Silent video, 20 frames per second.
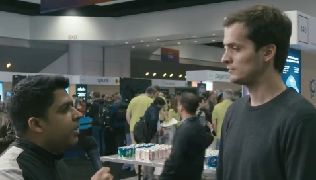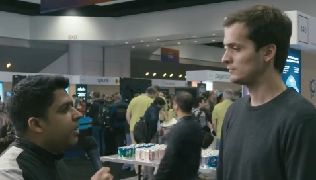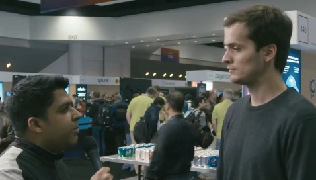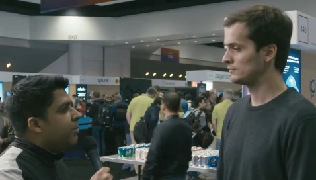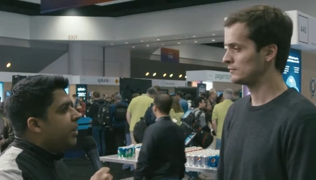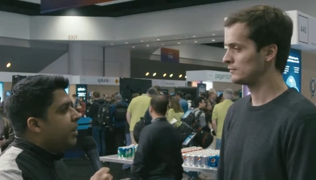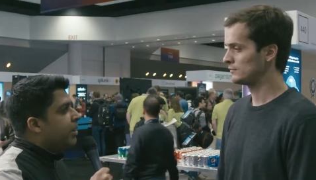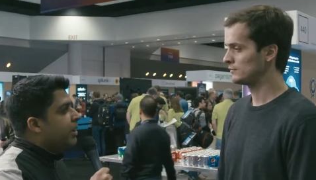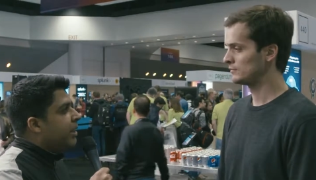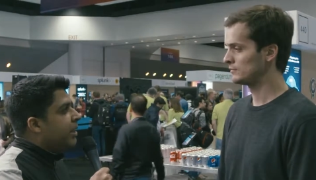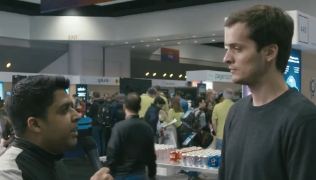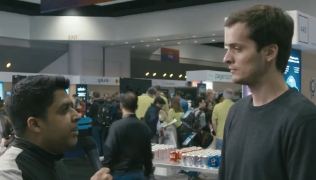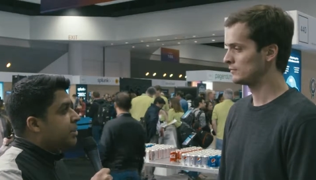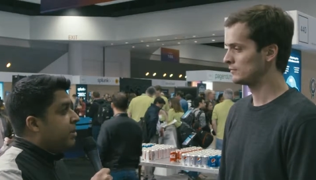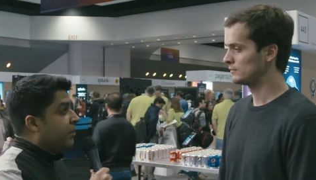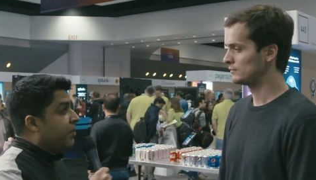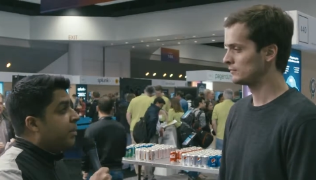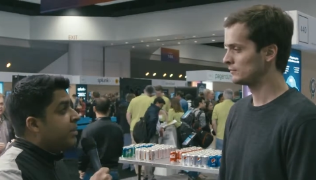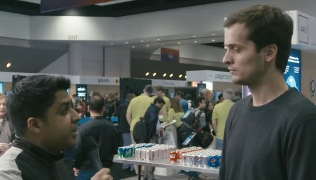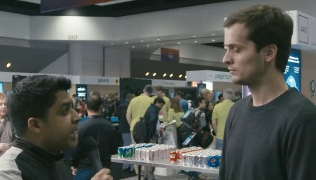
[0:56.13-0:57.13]
Speaker 1: to building
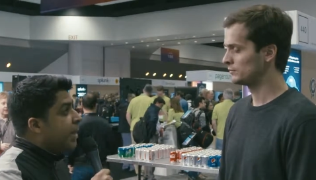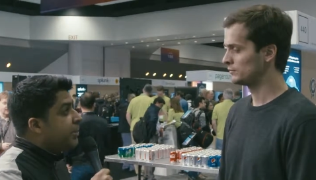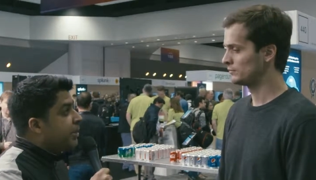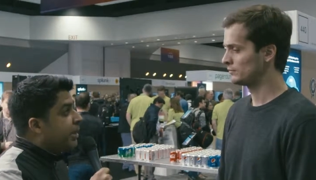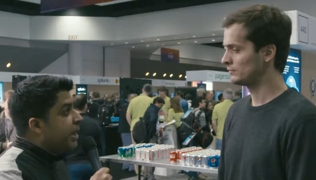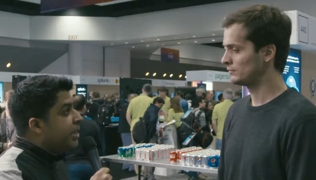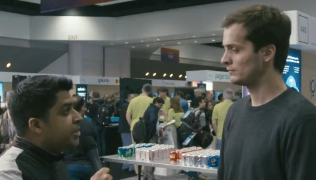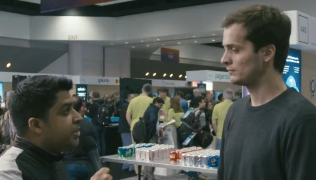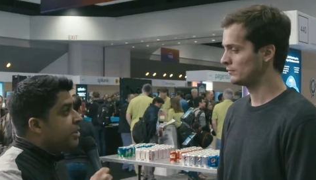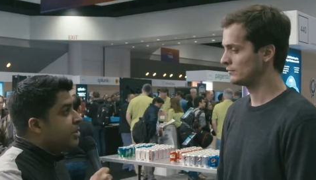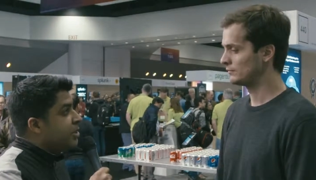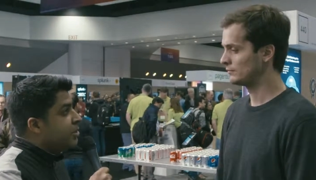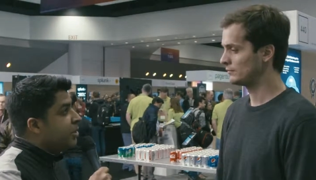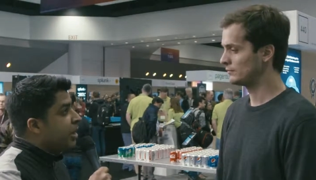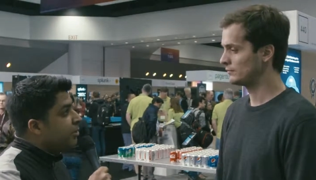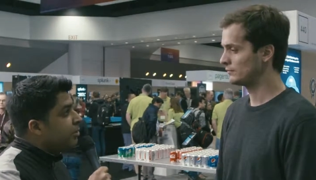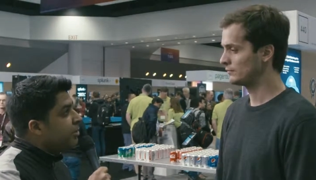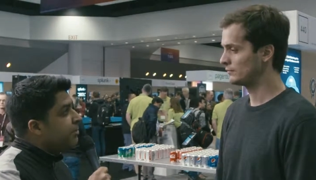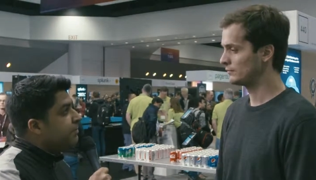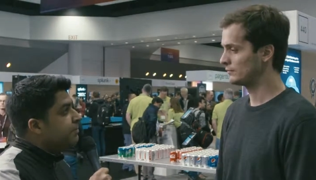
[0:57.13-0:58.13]
serverless applications in
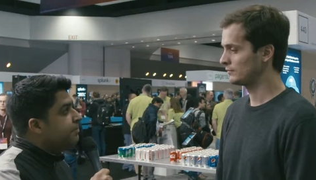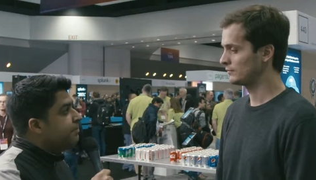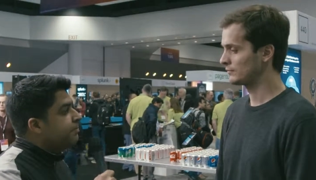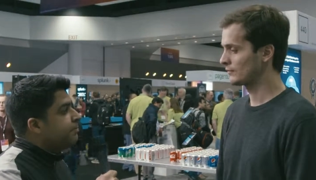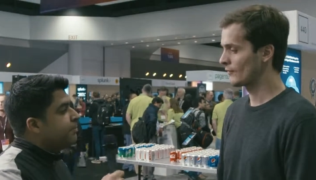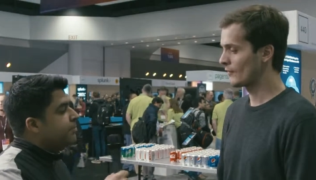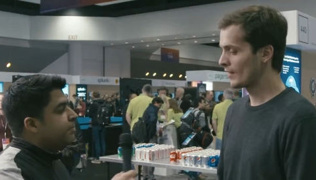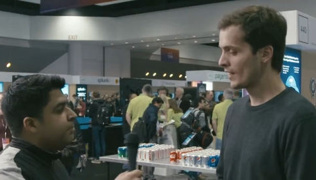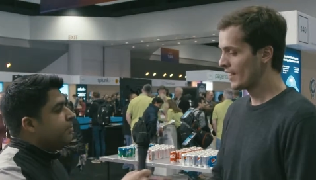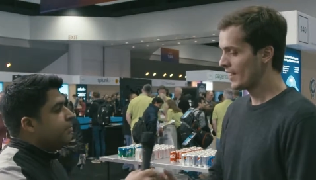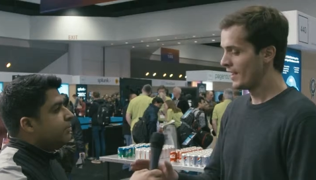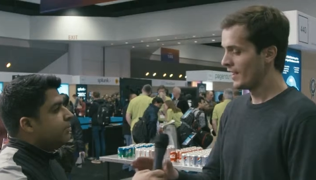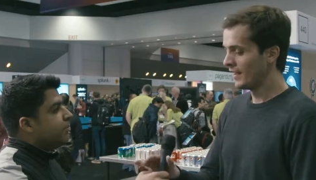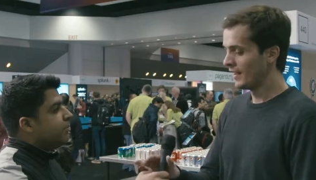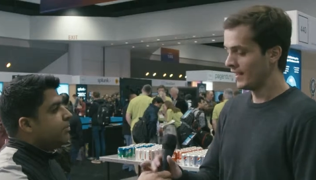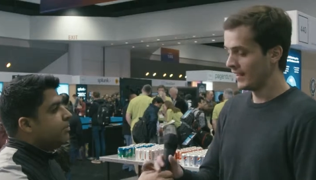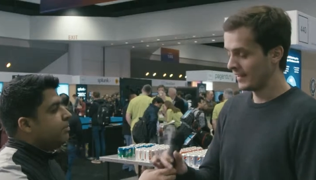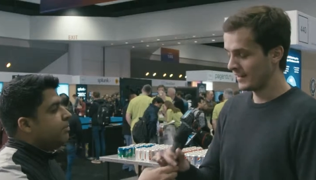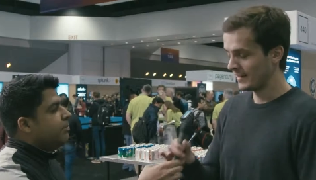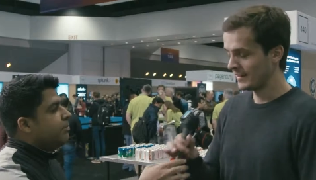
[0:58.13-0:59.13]
general?
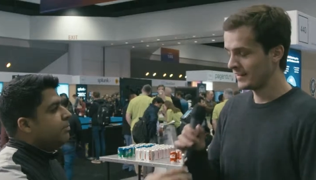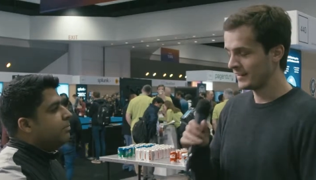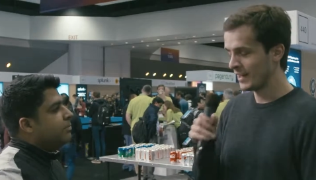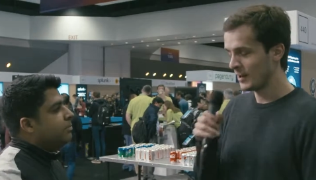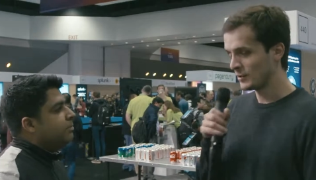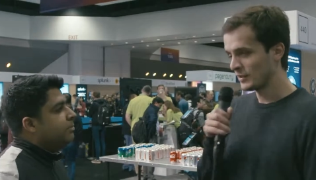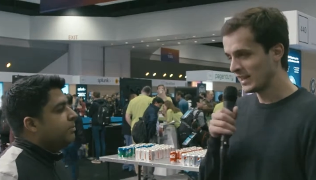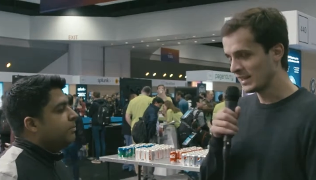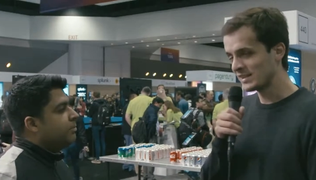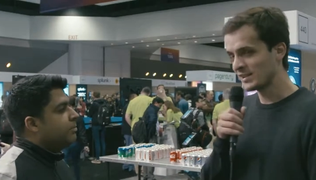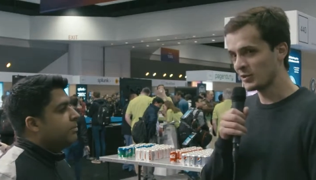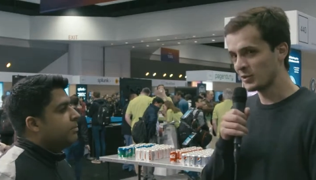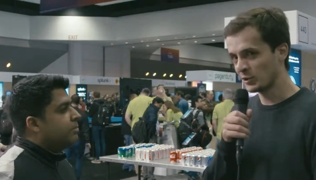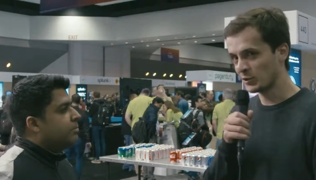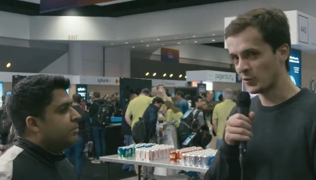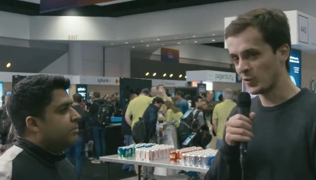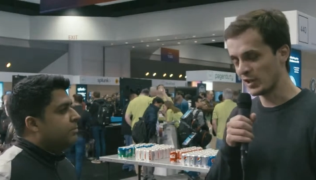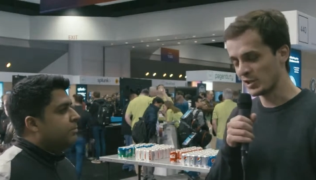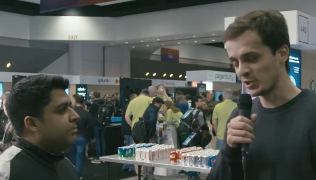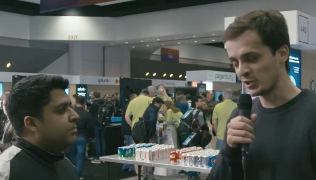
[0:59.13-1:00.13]
Speaker 2: Now that's a good
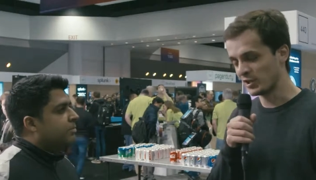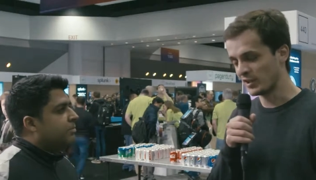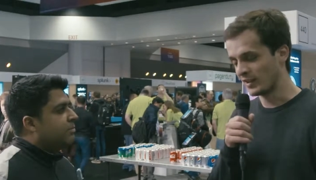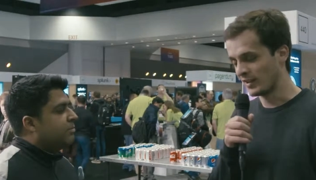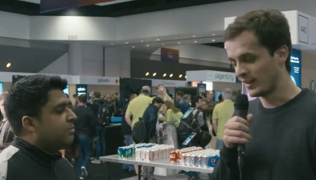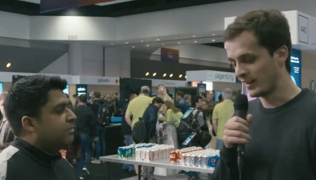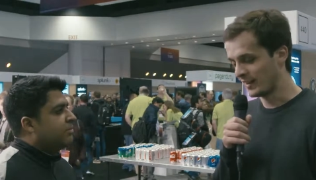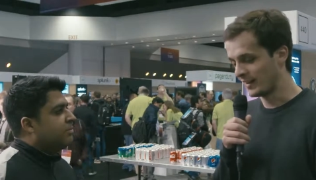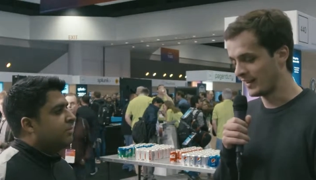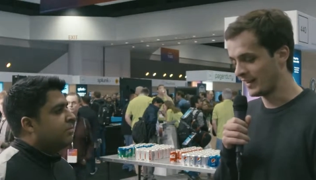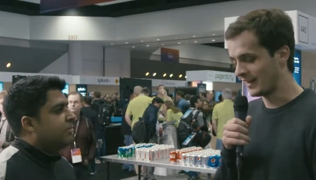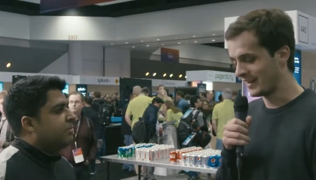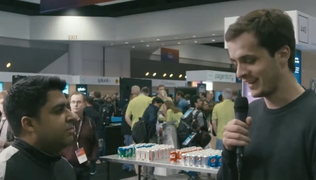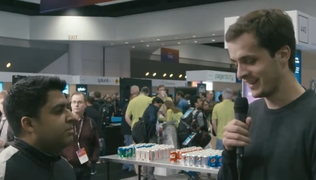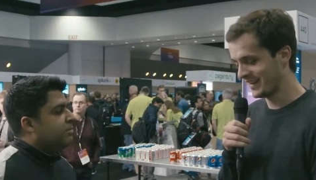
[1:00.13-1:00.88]
question. Uh,